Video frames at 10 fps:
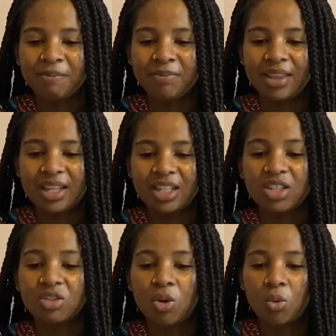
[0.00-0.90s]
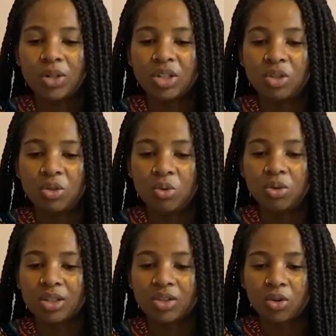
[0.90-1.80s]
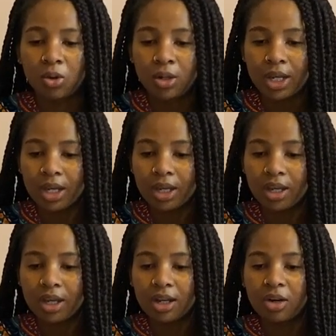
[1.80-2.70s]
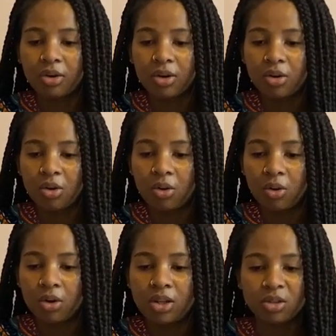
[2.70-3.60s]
they just know what to do, discerning, critical.